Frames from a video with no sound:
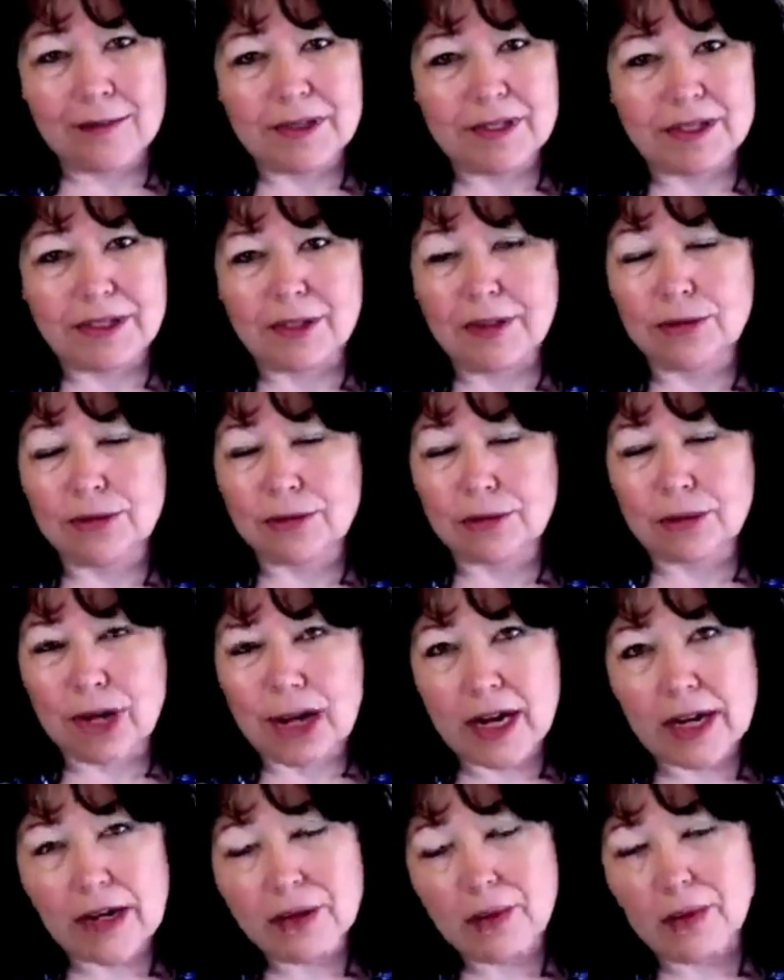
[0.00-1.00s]
It's a
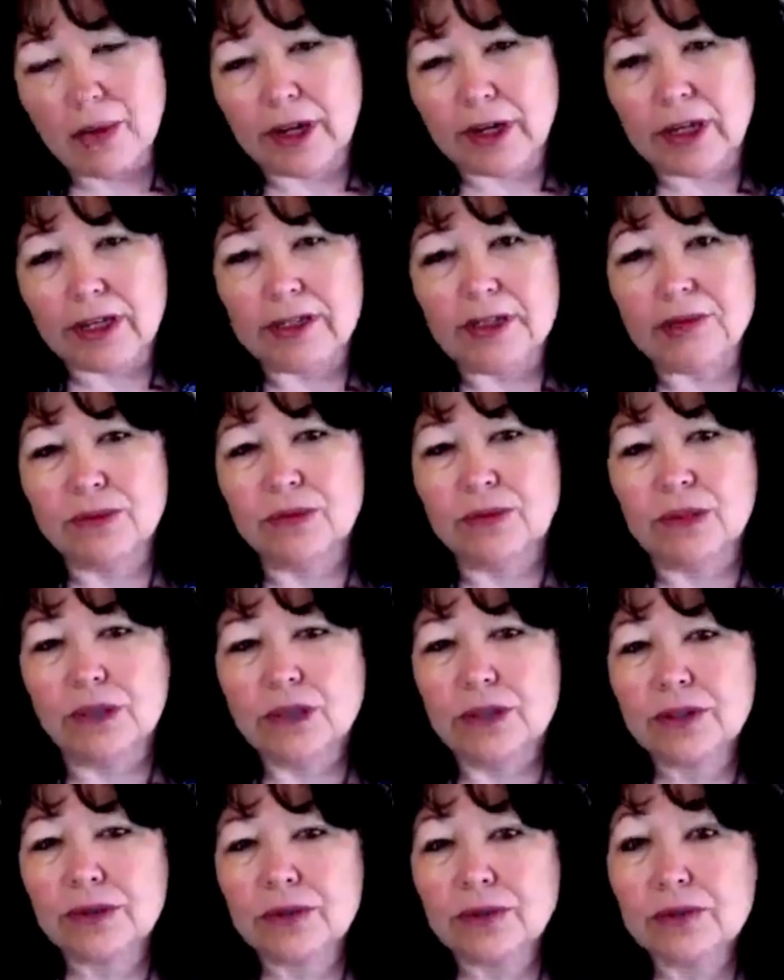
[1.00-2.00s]
great way to
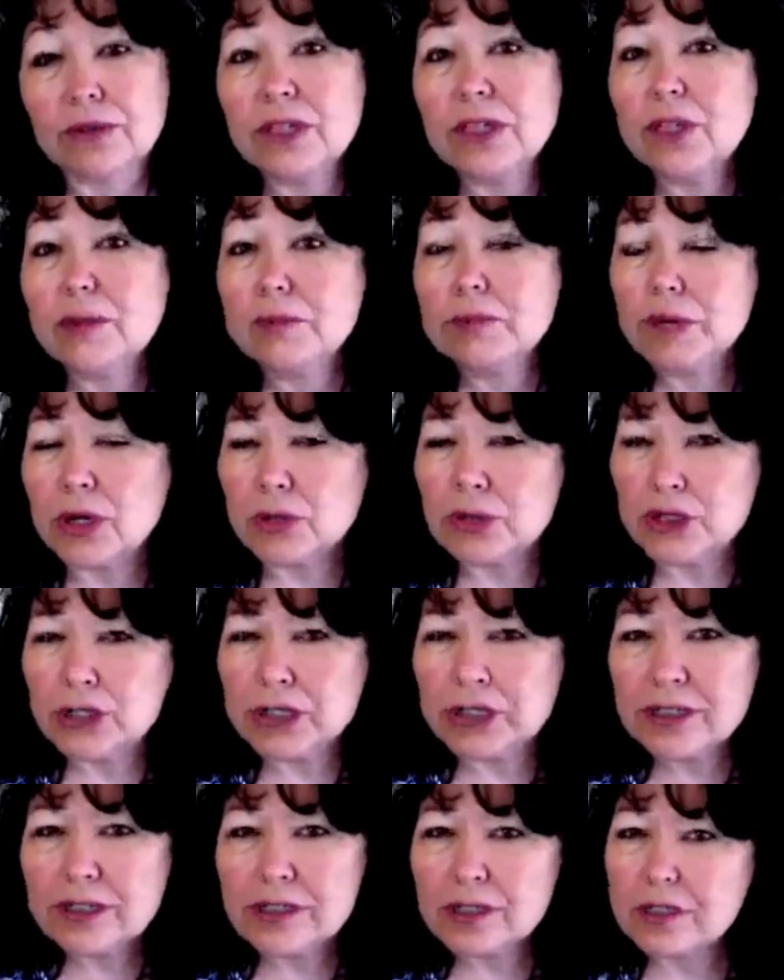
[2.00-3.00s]
work through the
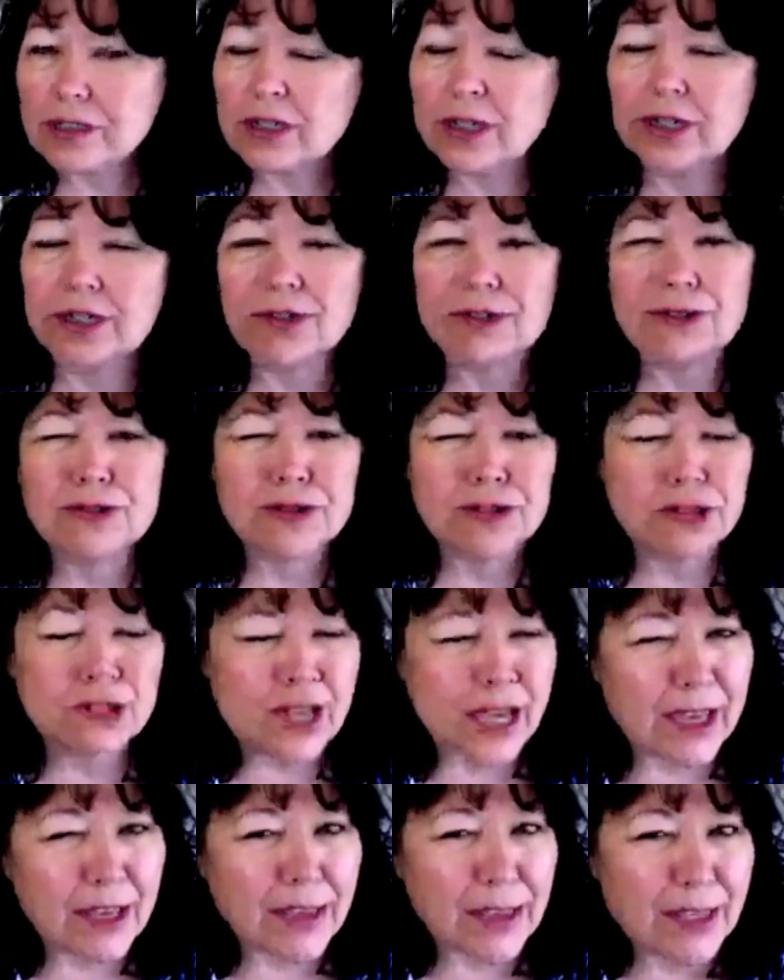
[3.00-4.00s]
emotions, to
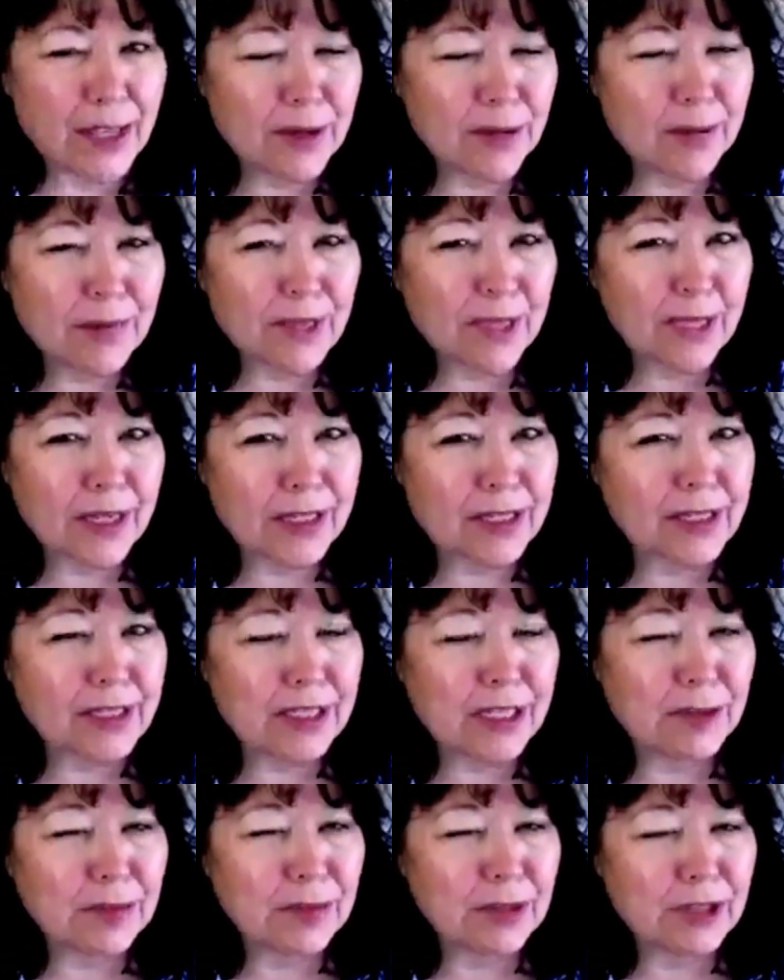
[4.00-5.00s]
understand them at a
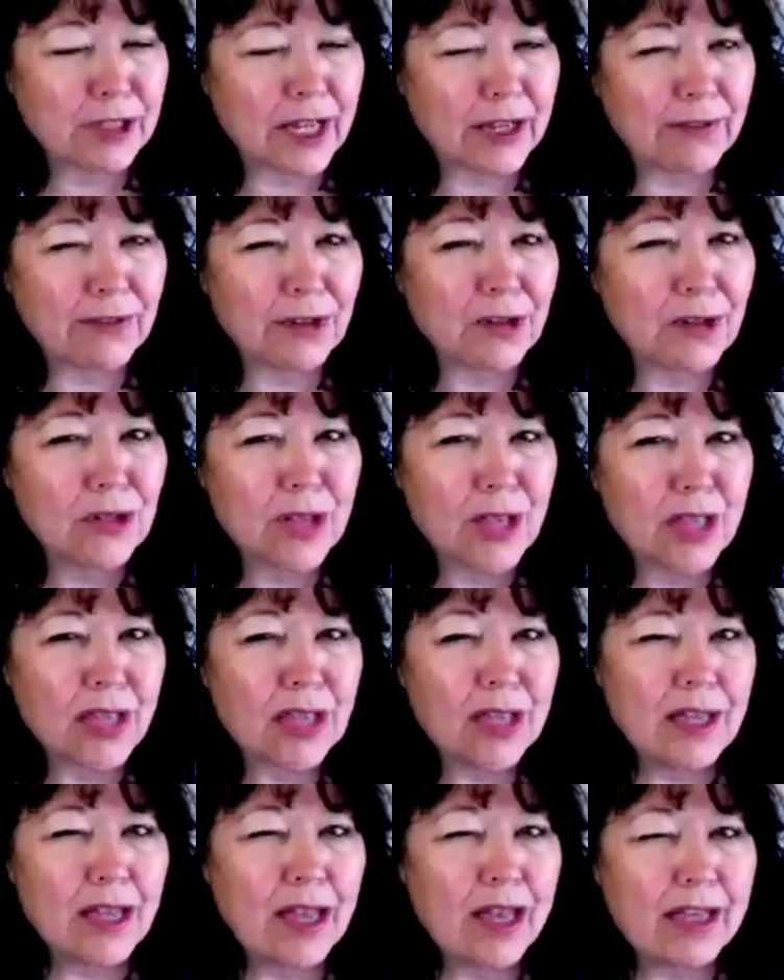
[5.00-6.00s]
deeper level,
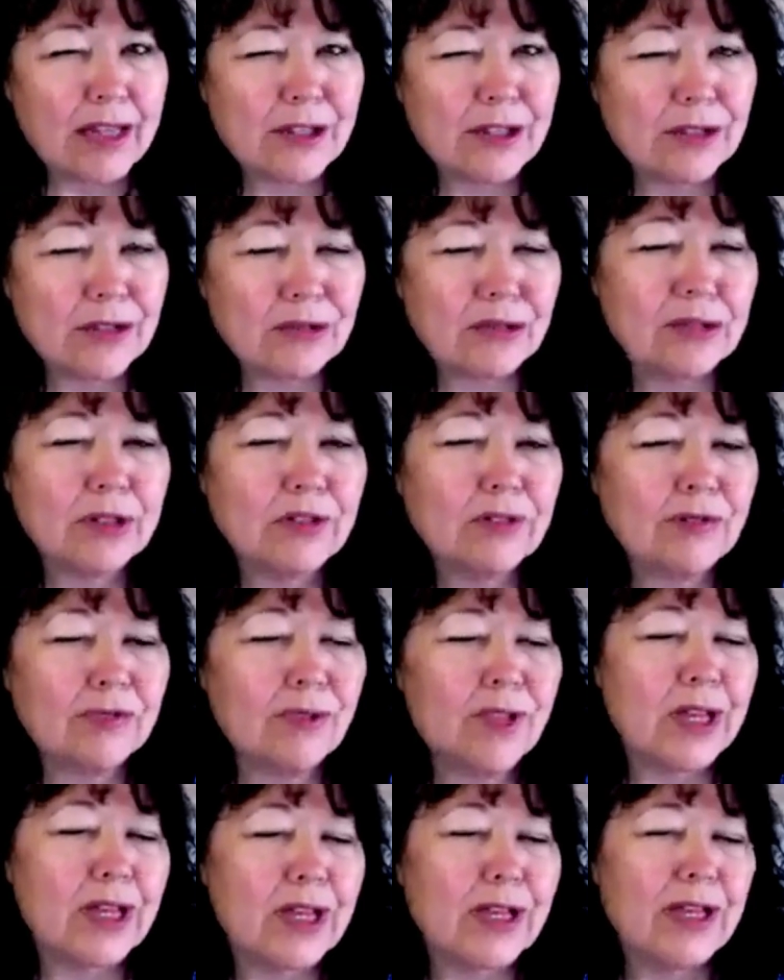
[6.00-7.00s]
and to sort
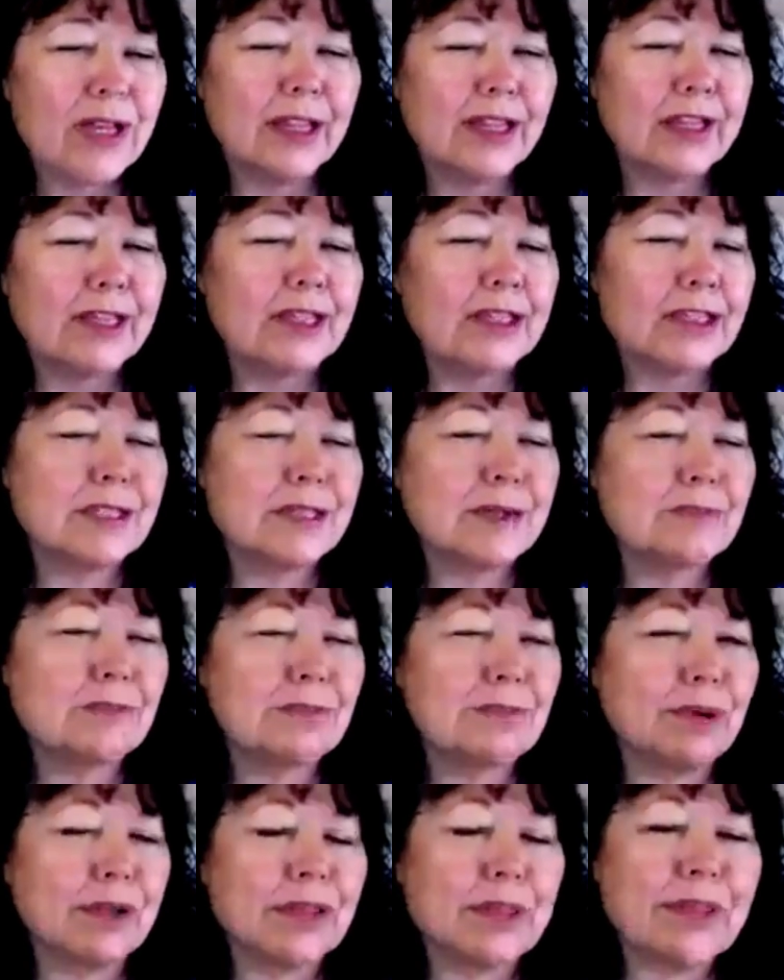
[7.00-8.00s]
of like
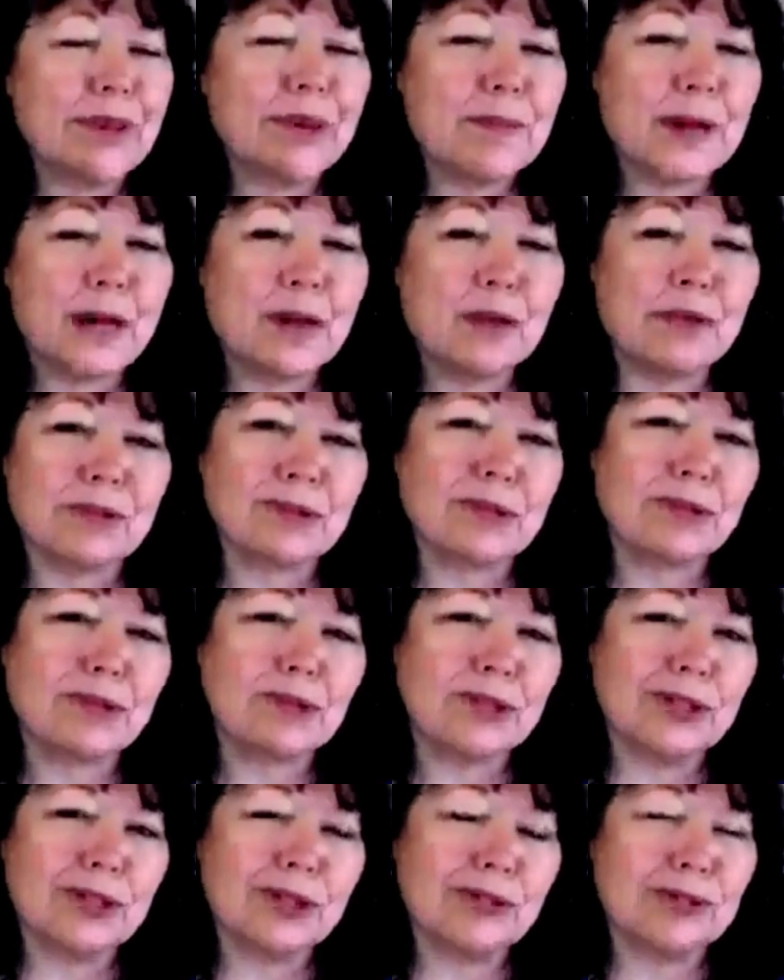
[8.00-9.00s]
spread them out so
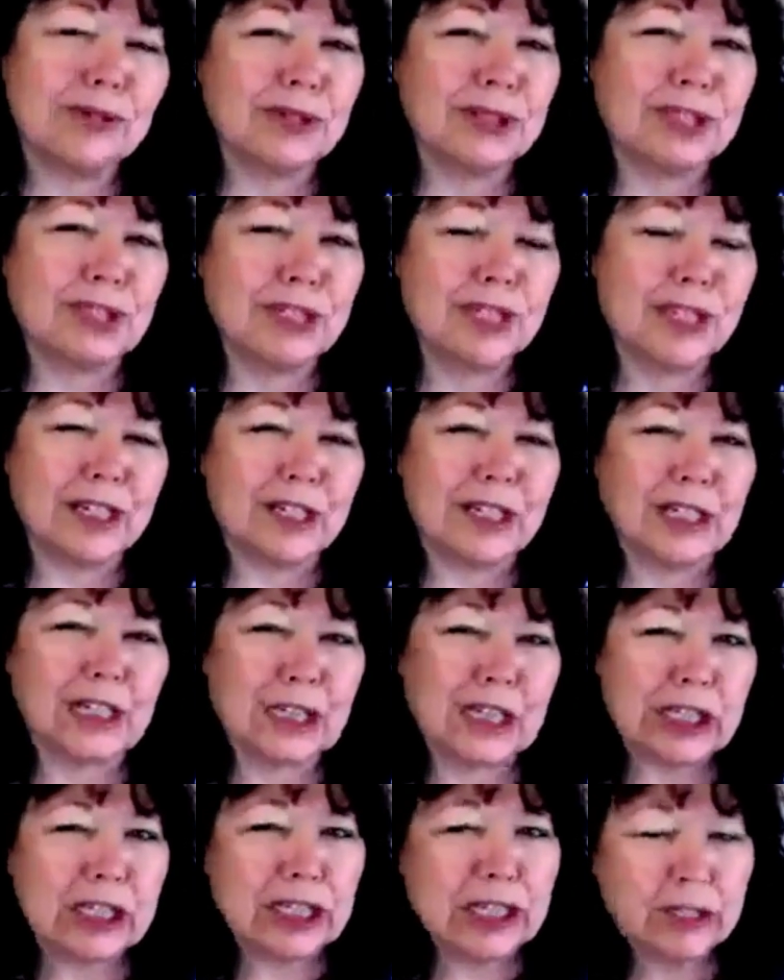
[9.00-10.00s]
that you get a
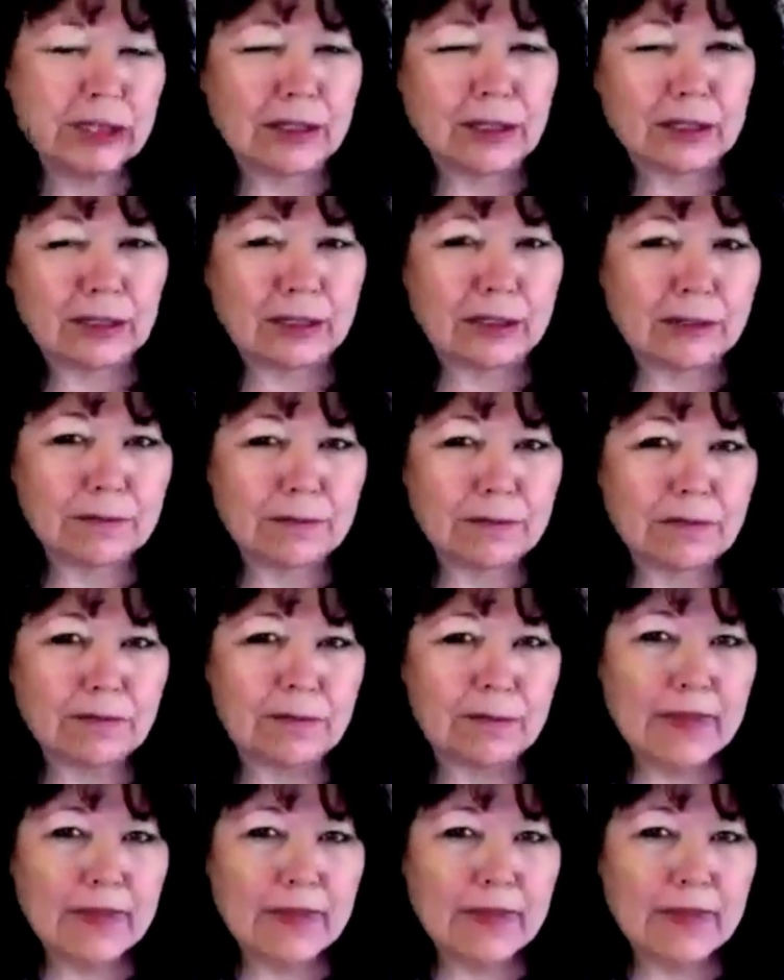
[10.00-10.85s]
clear